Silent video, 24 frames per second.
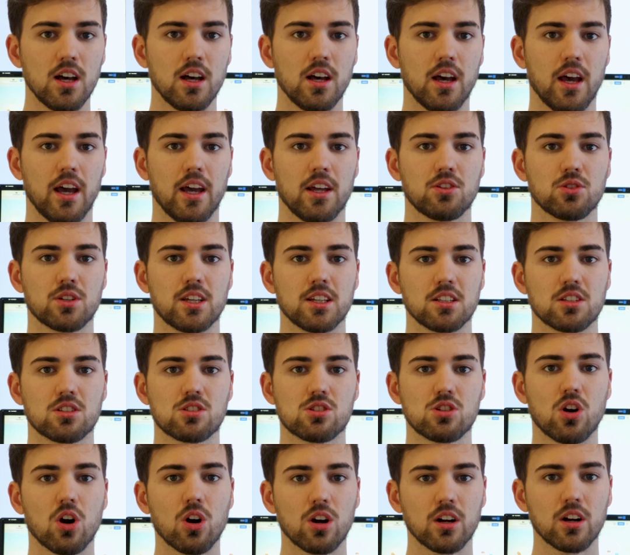And to get
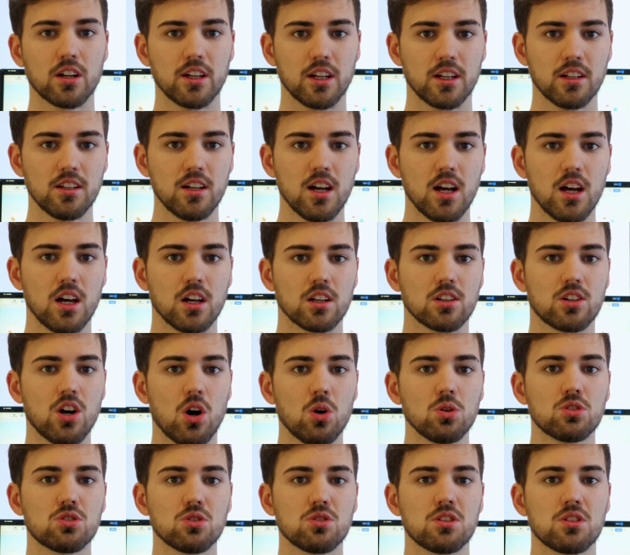started,
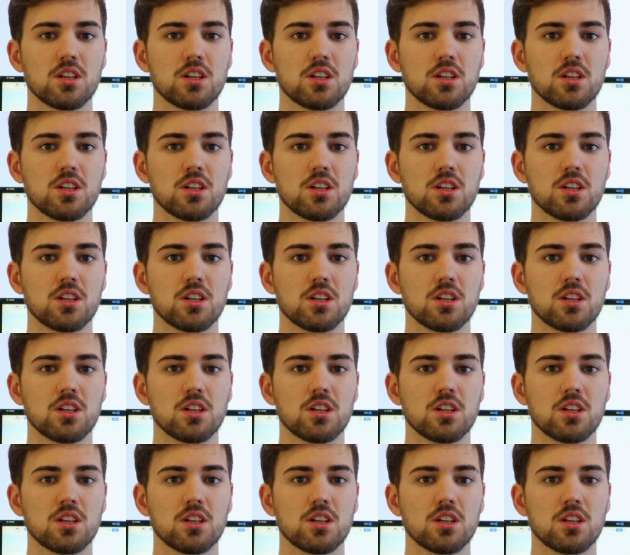go to the